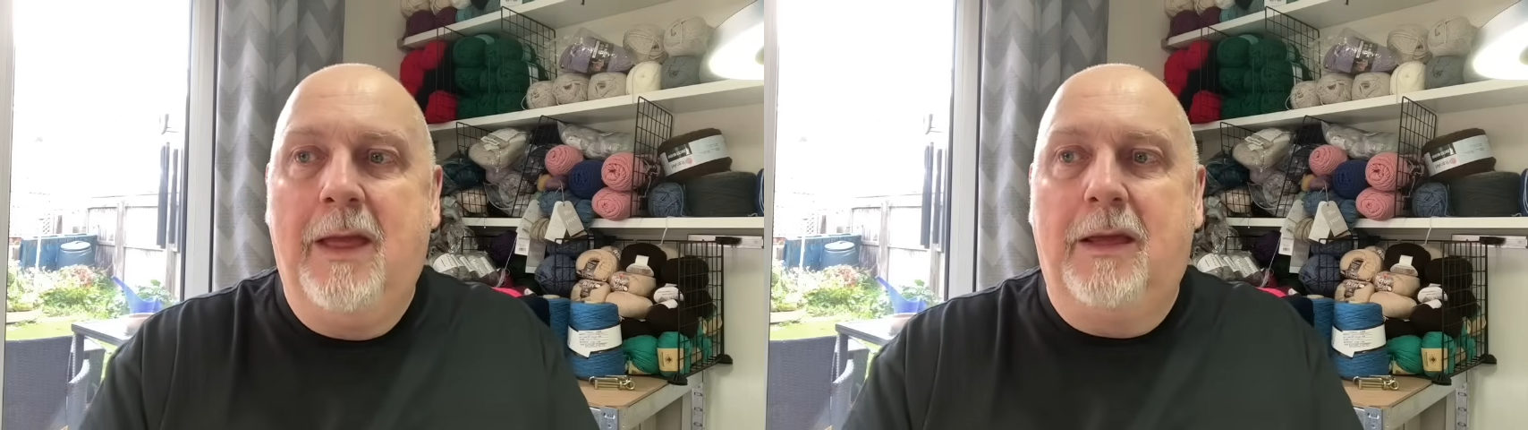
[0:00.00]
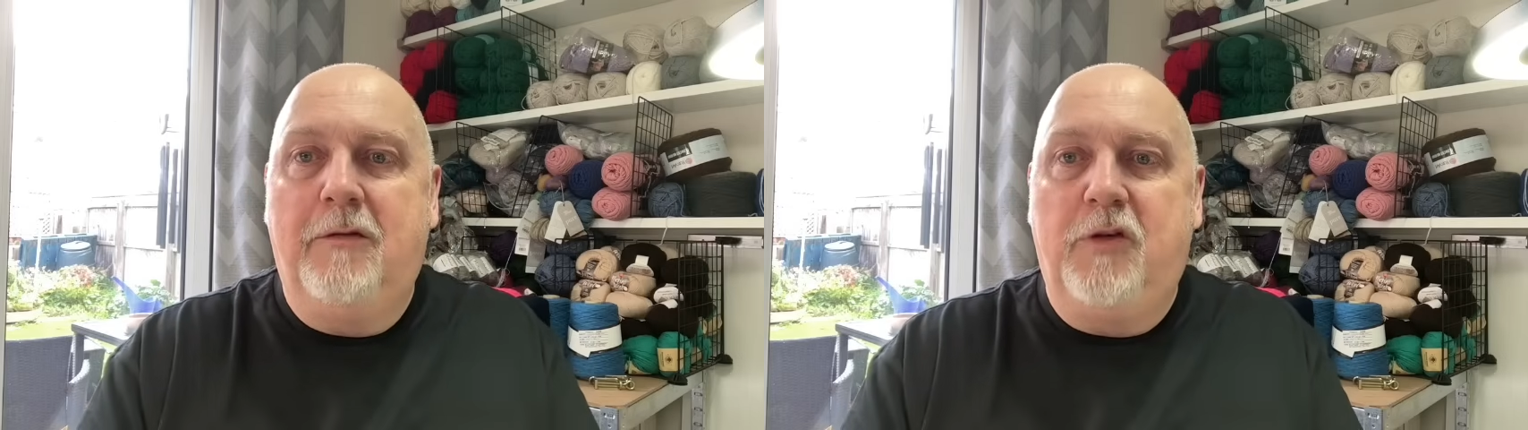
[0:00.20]

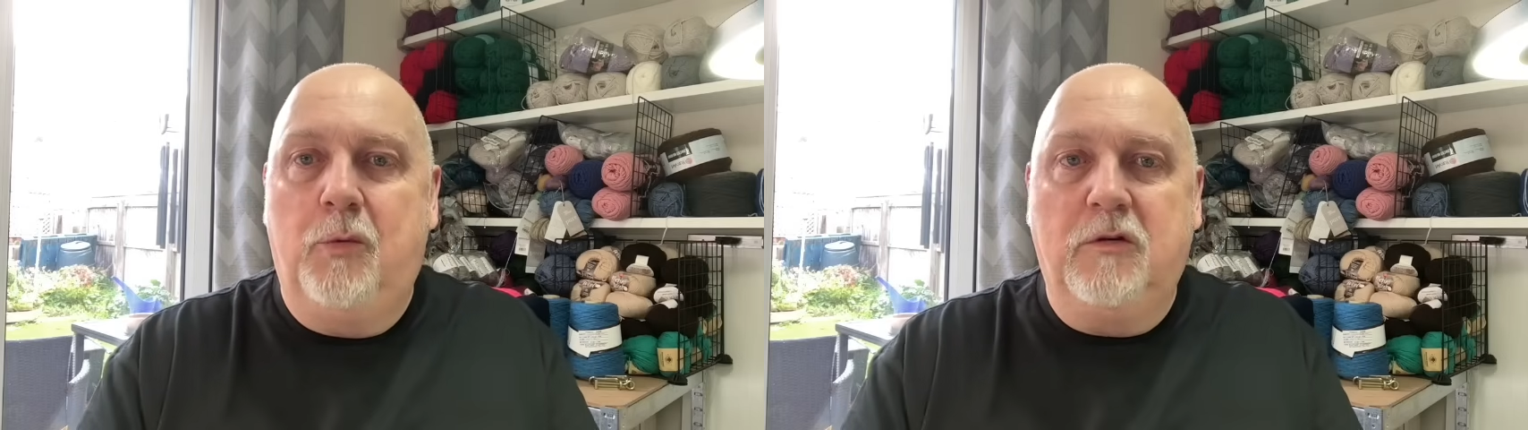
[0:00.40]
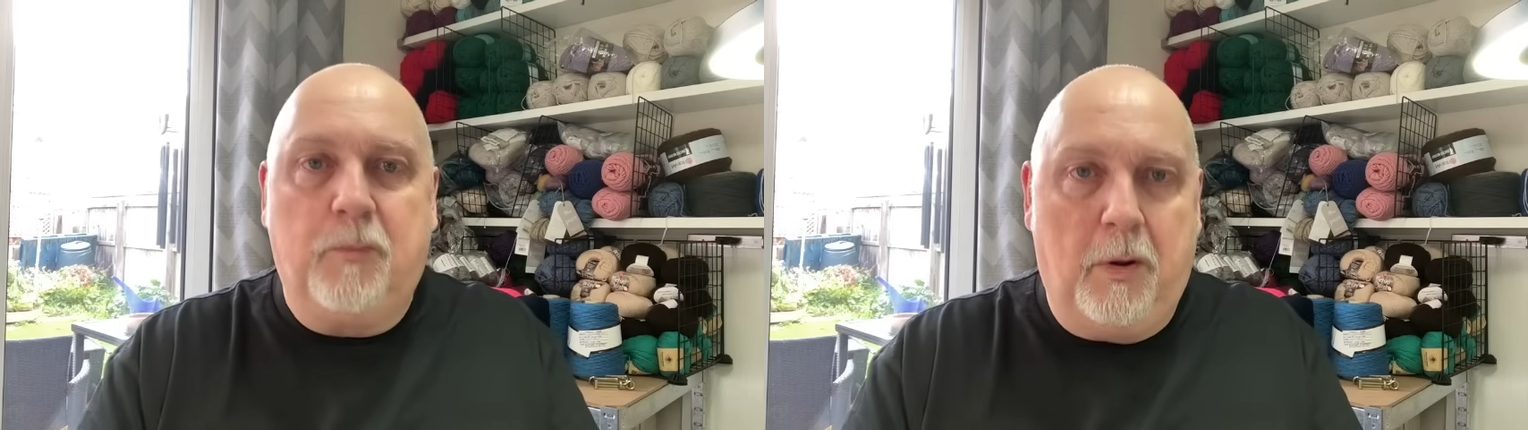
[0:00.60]
If you
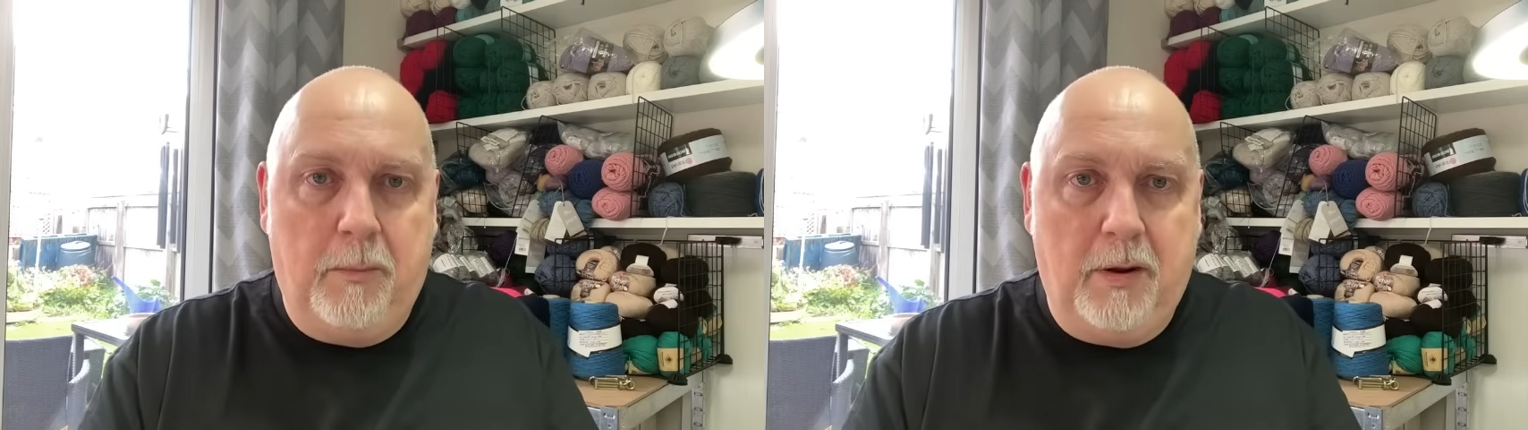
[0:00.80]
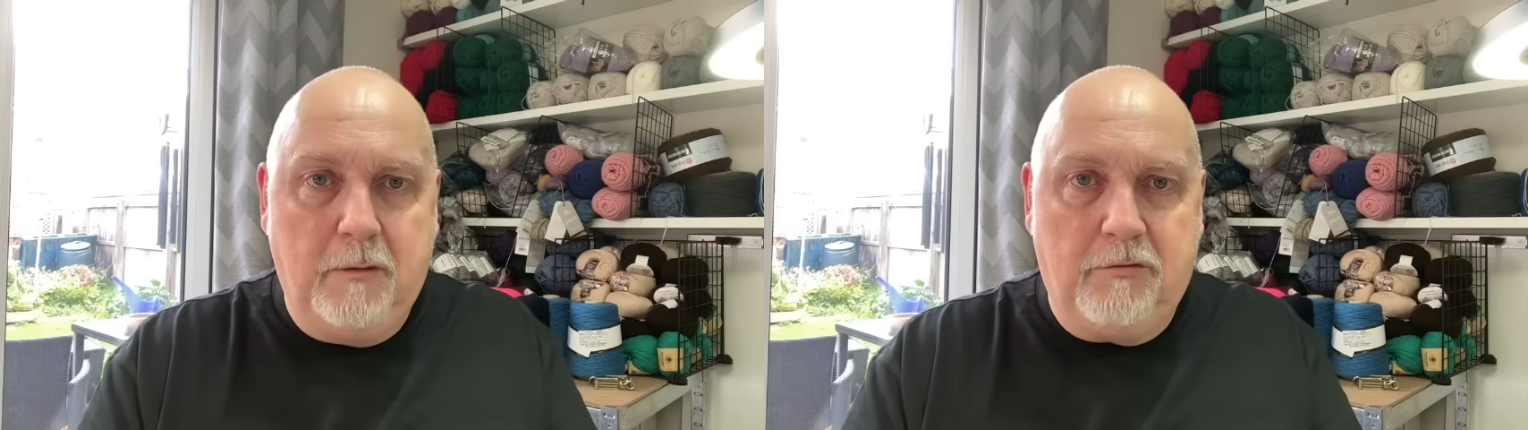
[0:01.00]
want to
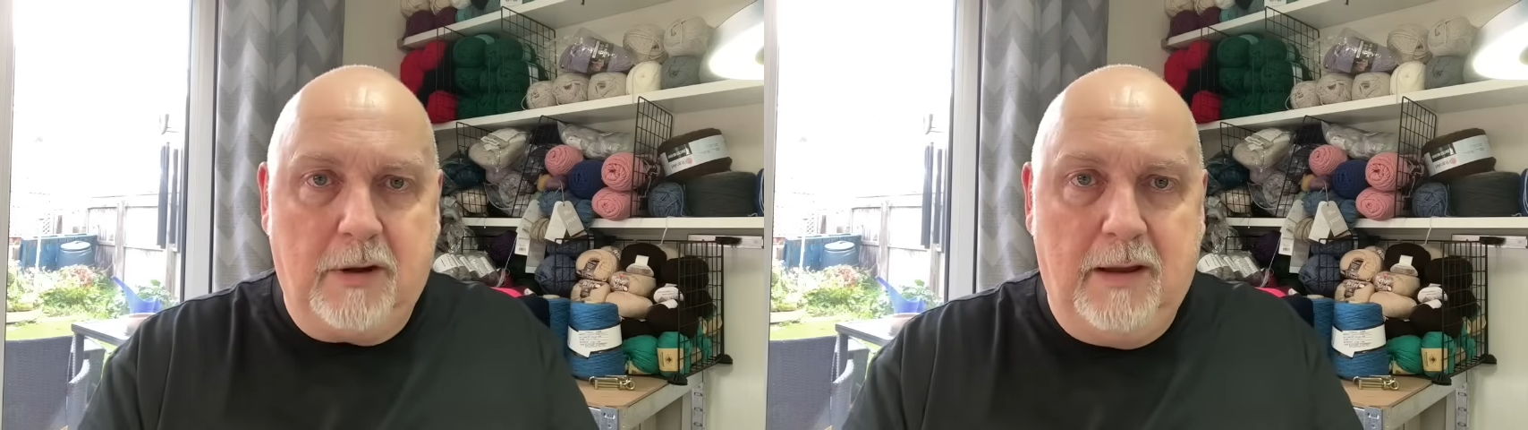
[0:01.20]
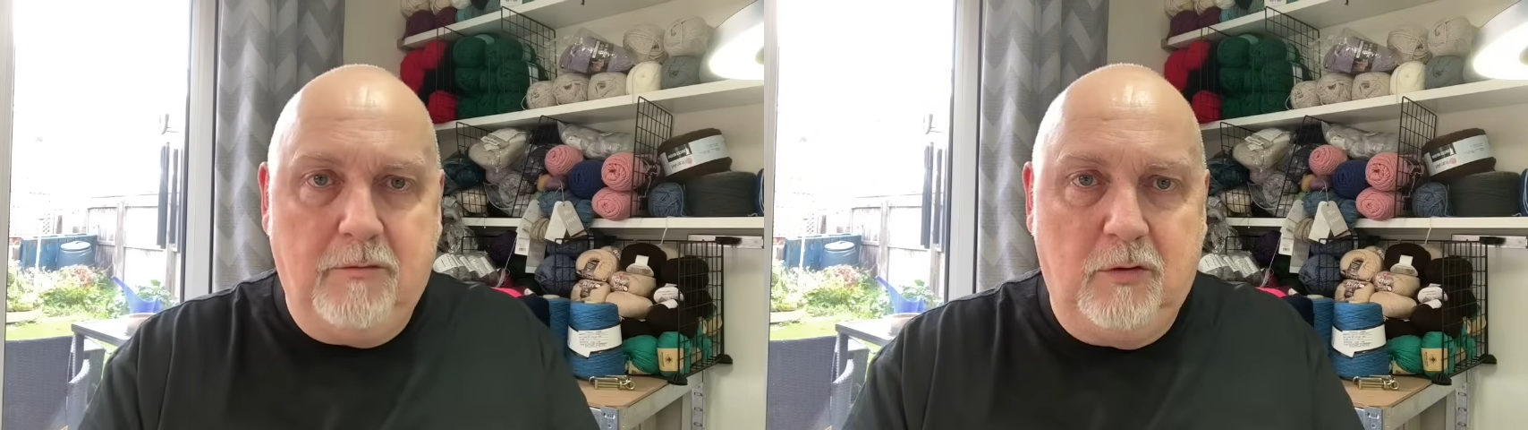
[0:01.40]
pop over and
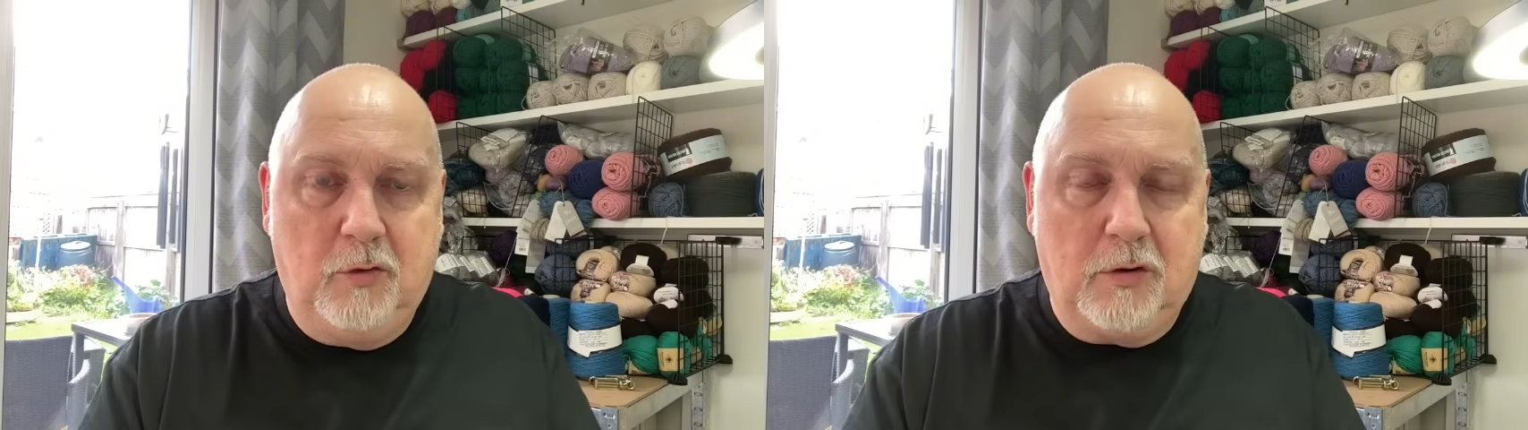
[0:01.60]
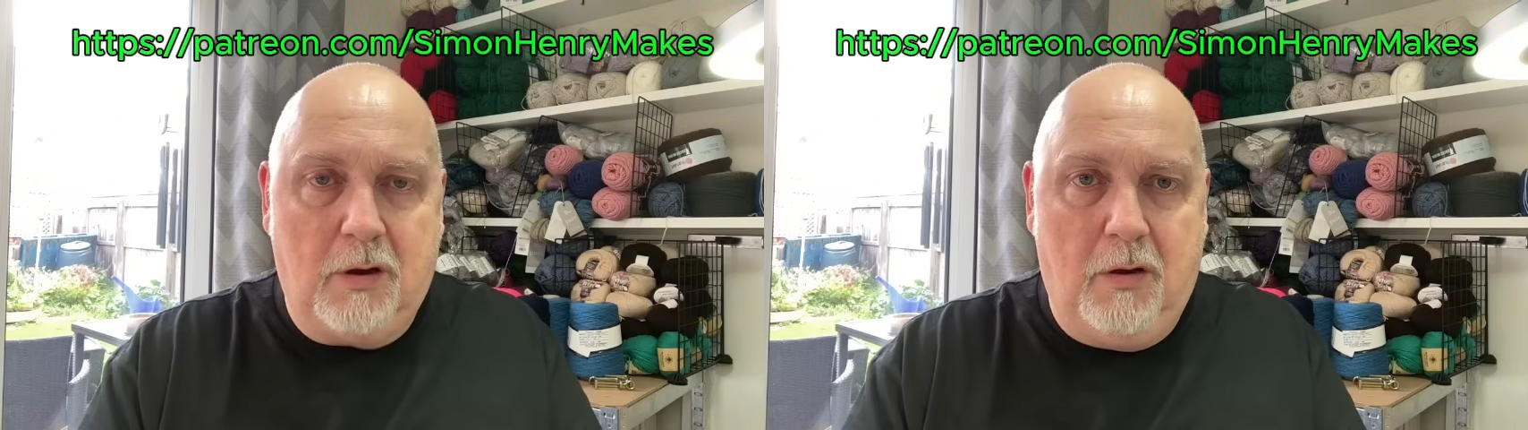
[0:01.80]
have a
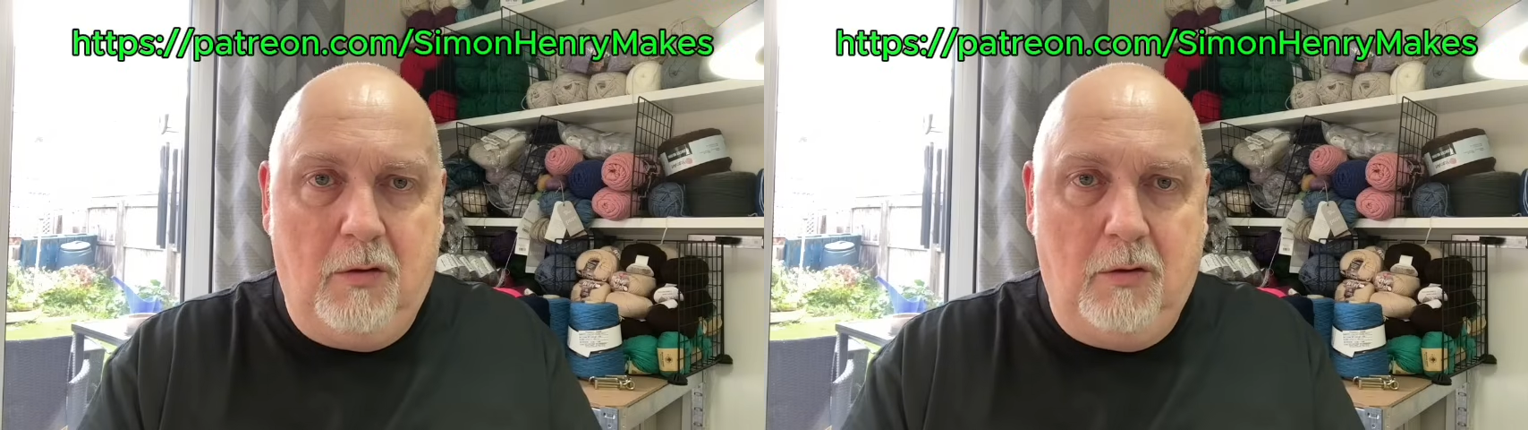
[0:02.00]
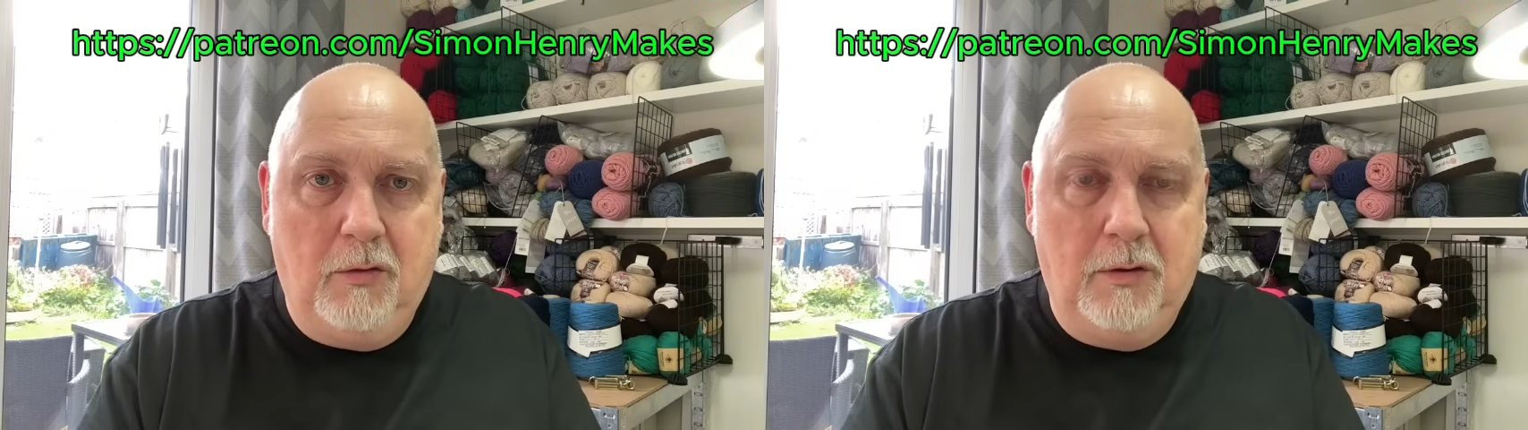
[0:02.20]
look
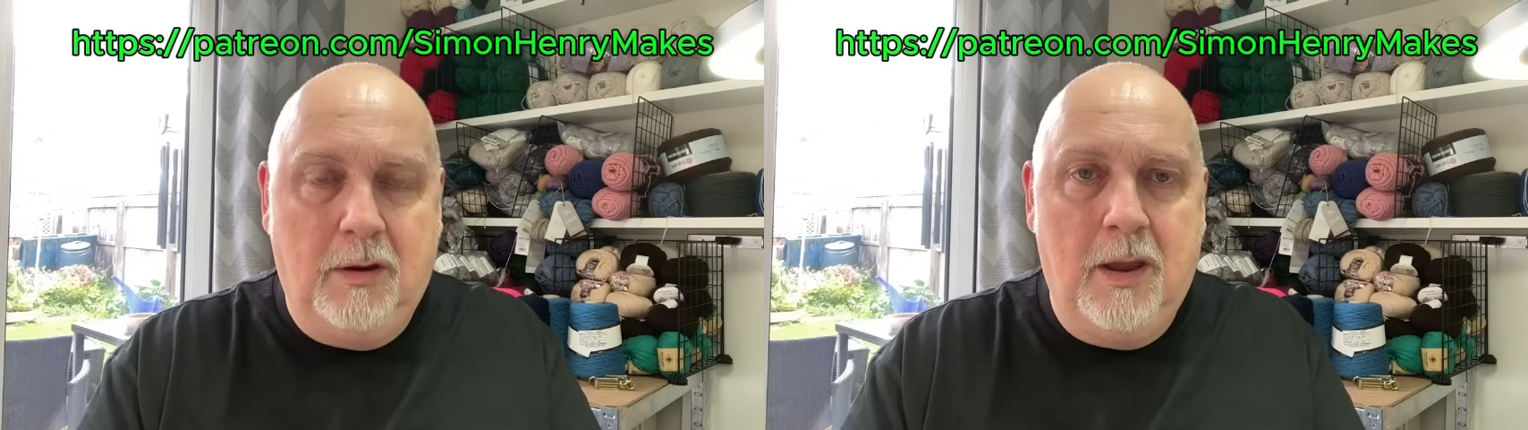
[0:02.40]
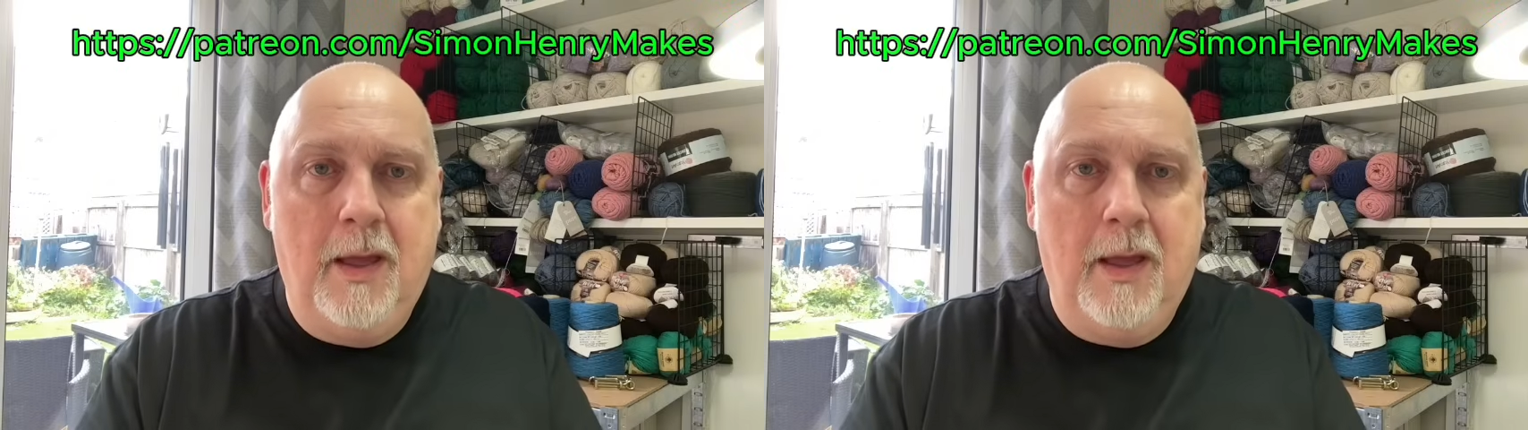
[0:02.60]
on